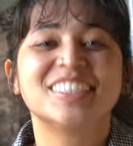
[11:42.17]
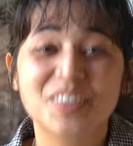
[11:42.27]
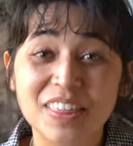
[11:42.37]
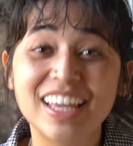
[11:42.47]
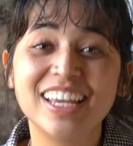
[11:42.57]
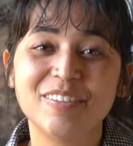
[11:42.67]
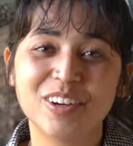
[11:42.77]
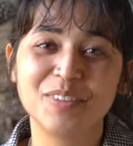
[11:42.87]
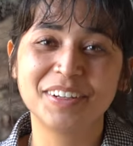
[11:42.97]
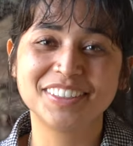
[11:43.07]
So thank you
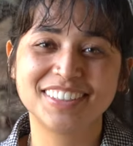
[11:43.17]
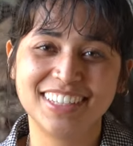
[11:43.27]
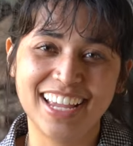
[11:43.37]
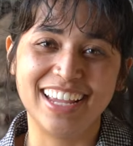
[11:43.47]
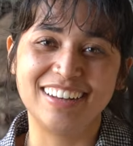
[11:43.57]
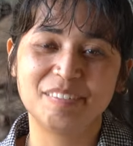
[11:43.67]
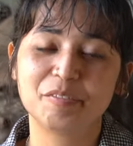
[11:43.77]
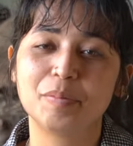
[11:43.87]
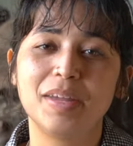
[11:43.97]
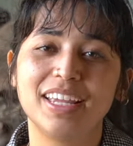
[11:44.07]
very much to Nate
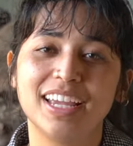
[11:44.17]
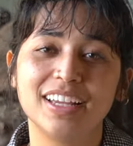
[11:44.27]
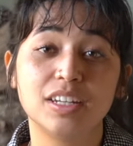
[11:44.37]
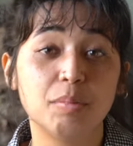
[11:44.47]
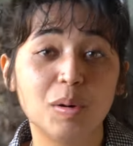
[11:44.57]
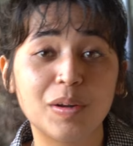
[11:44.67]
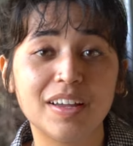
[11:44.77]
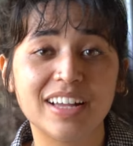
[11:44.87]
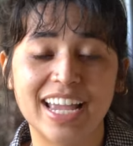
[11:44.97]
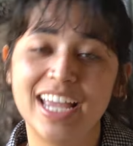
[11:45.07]
for making
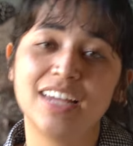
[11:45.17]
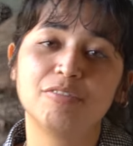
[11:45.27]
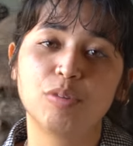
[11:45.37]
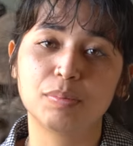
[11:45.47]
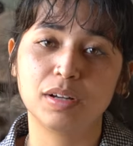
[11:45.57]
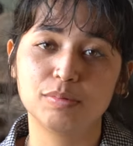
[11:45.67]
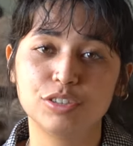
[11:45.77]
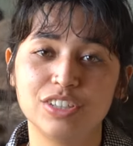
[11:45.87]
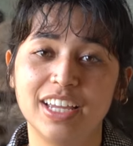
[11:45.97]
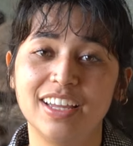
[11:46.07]
Nimona and for
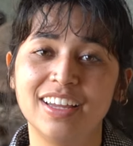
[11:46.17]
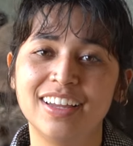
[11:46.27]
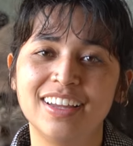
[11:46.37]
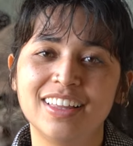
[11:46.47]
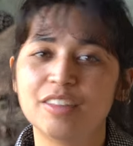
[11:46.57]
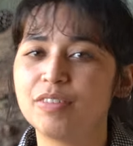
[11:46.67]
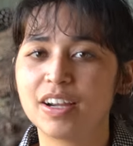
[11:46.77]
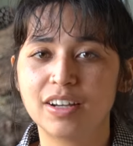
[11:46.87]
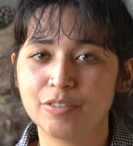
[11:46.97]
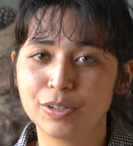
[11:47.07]
publishing The
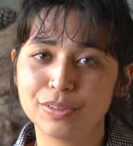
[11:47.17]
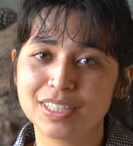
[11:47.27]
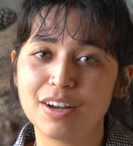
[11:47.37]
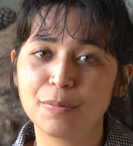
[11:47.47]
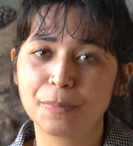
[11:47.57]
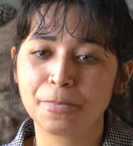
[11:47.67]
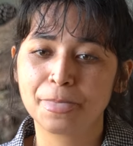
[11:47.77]
Fire Never Goes Out.